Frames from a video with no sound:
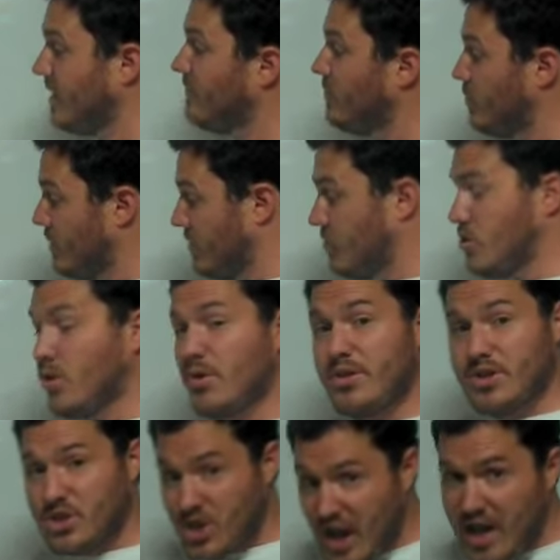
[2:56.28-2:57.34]
level, when you go to
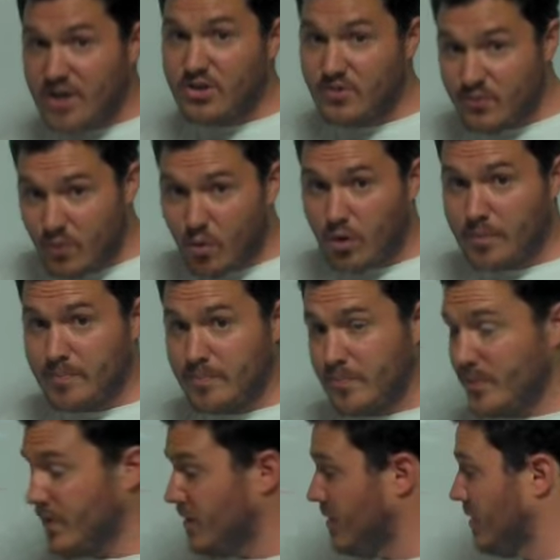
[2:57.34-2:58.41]
the changed form,
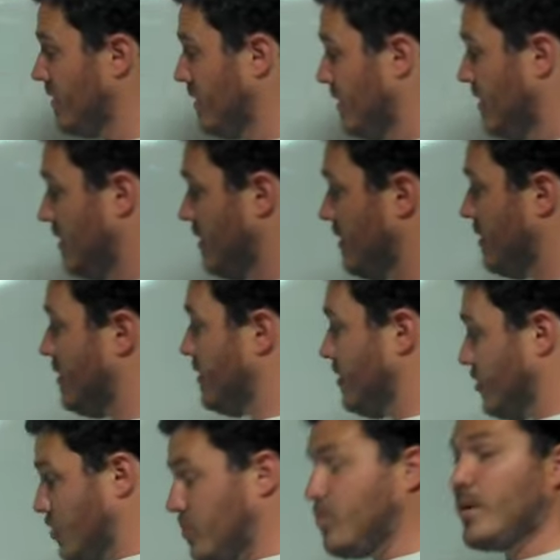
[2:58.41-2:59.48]

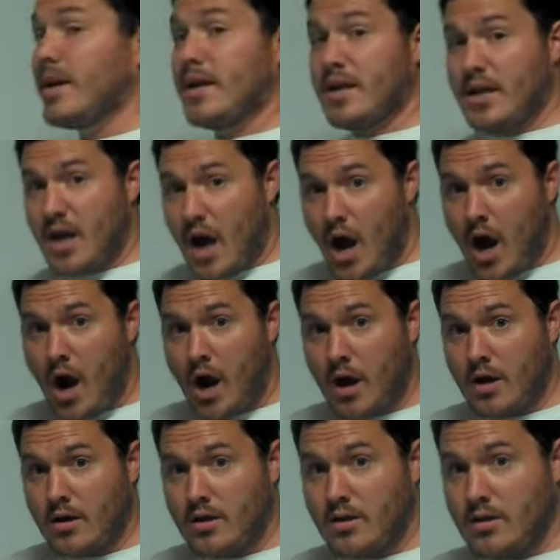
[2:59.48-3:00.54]
you bring in an A,
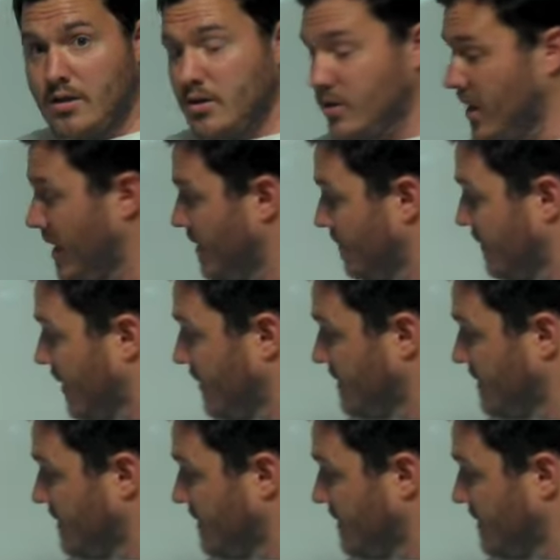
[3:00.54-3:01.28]
okay? Now